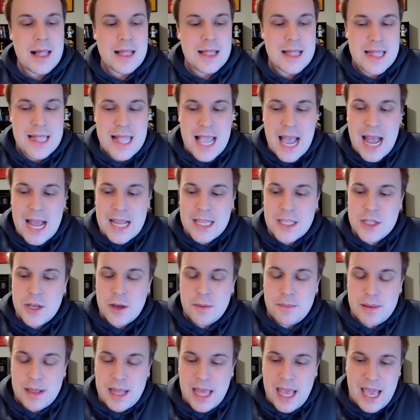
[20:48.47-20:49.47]
not
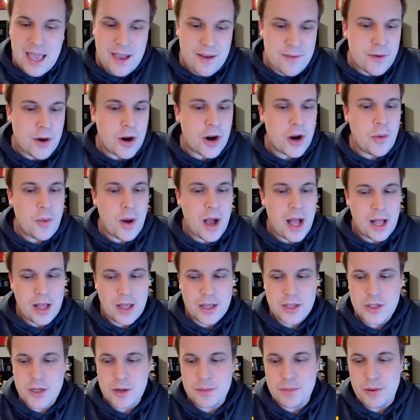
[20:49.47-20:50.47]
playing very well,
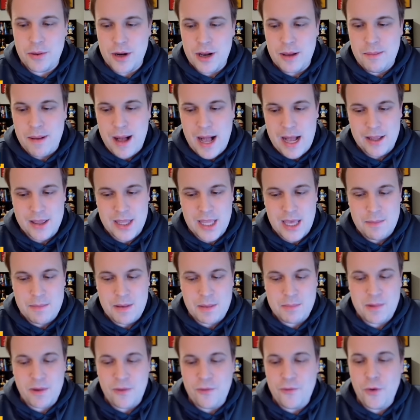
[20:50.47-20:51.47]
to put it mildly. But
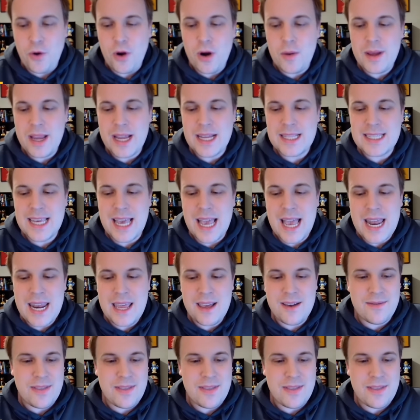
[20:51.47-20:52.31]
before we get to any of